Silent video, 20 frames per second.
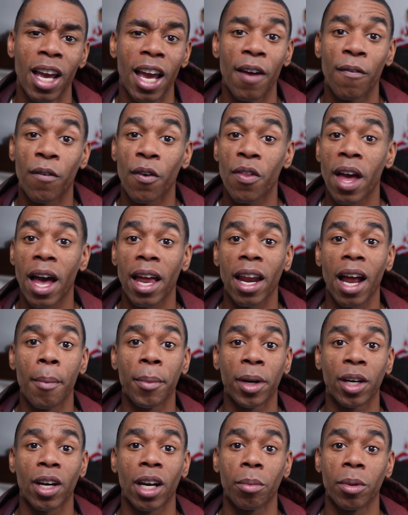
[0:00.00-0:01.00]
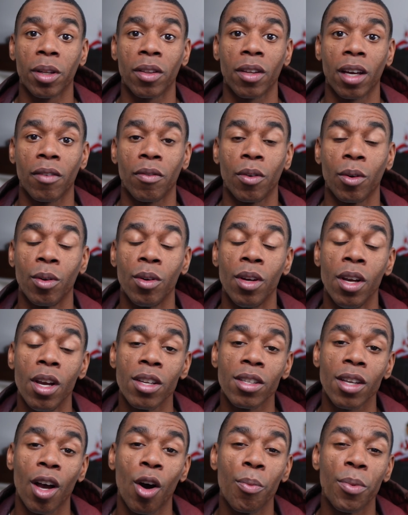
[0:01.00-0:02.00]
And for that, I'm incredibly thankful.
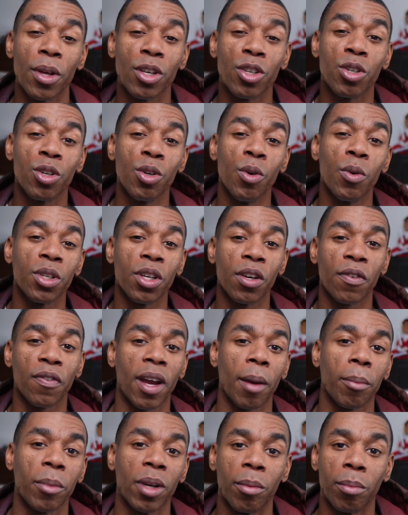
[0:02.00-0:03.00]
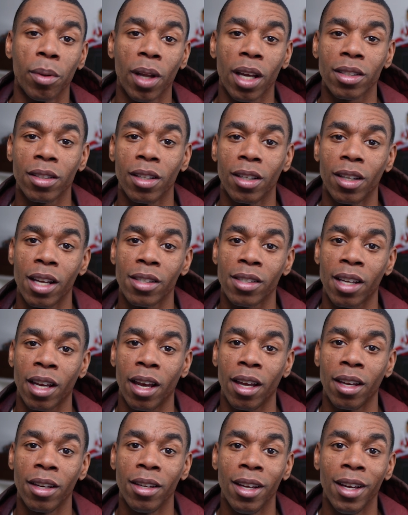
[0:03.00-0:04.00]
So I hope that you and your family are blessed in the days
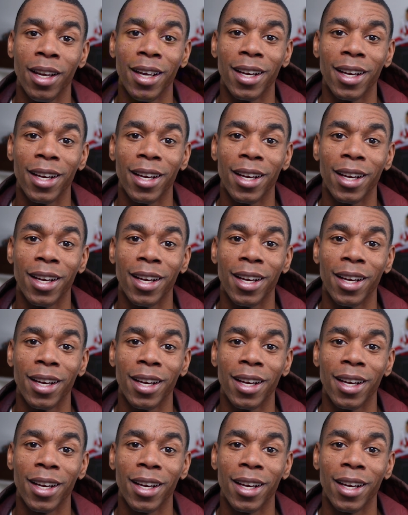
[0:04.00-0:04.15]
ahead.